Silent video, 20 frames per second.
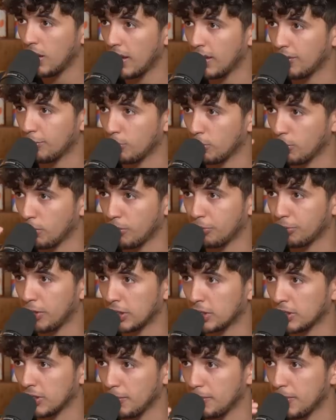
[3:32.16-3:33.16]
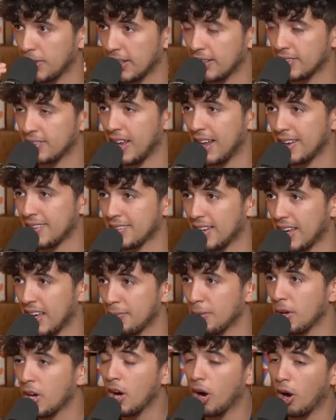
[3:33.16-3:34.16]
And if it was a reflection, it'd be the exact
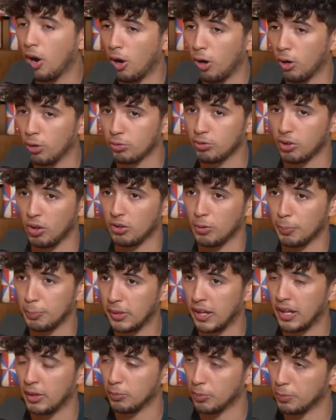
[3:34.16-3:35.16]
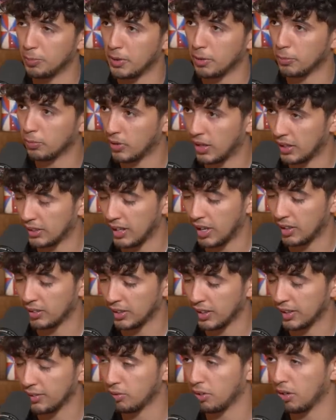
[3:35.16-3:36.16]
same. Yeah. Also, the plane would be upside down,
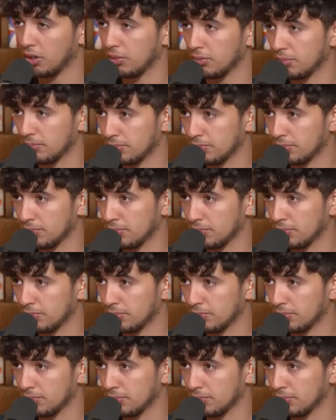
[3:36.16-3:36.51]
and it's not.